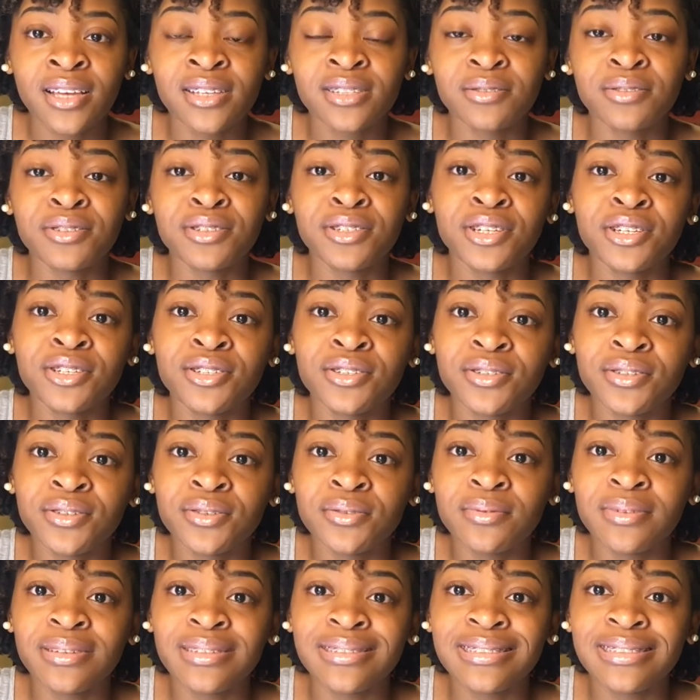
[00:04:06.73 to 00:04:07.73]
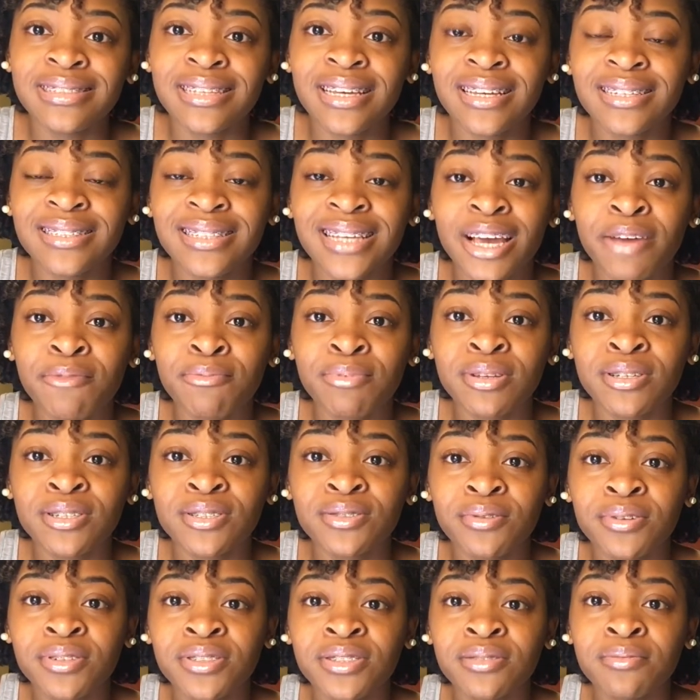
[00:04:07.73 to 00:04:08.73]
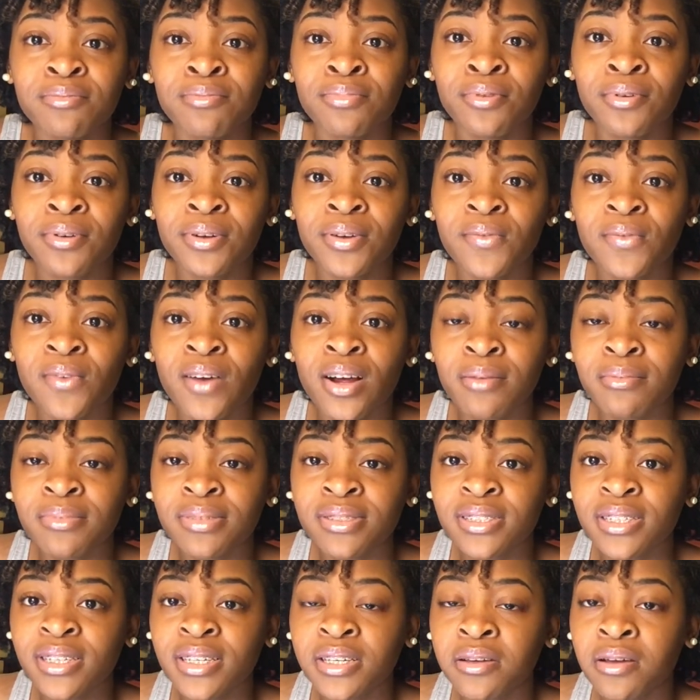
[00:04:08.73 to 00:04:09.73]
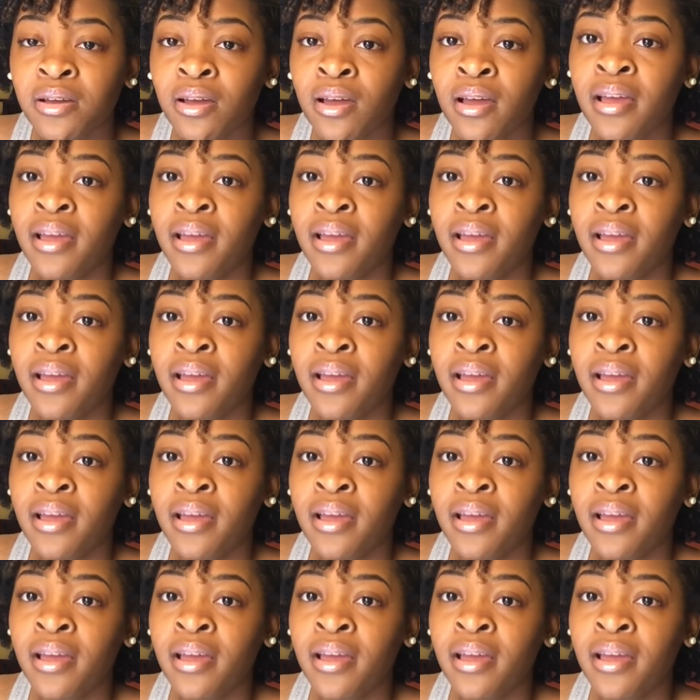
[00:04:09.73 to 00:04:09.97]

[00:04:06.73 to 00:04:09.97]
So what you can do is uh, type in Georgia Board of Pharmacy